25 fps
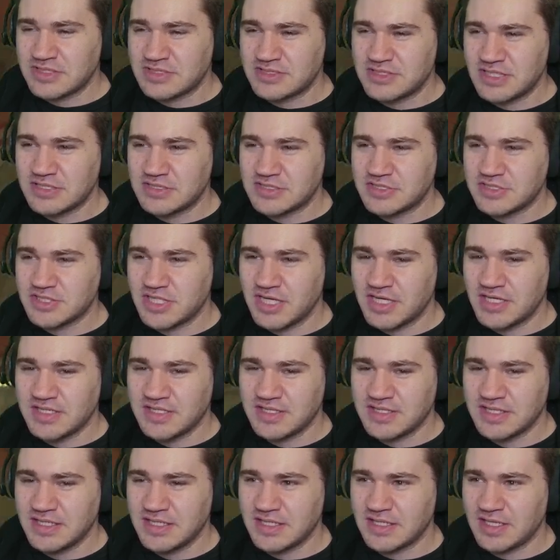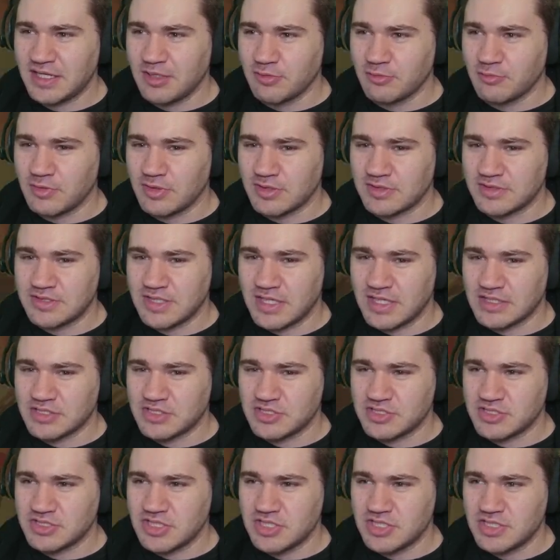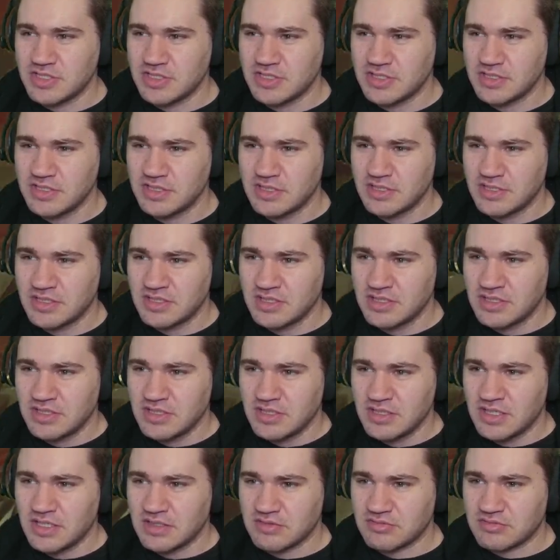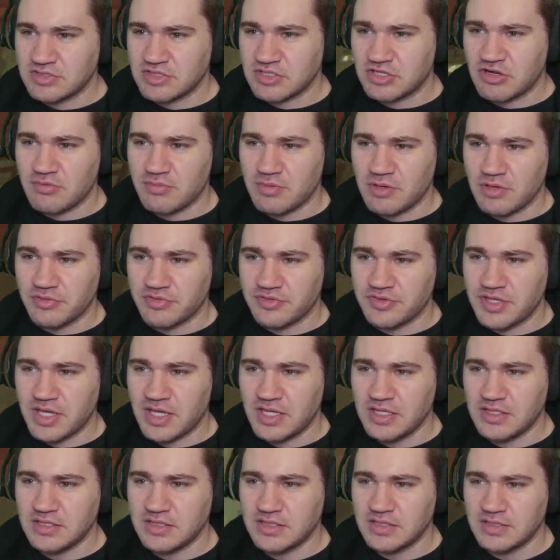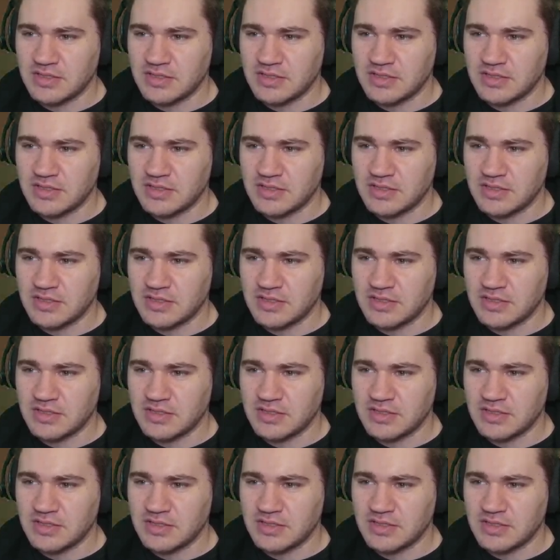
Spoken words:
dead shot again. I don't want that shit. Don't care about that.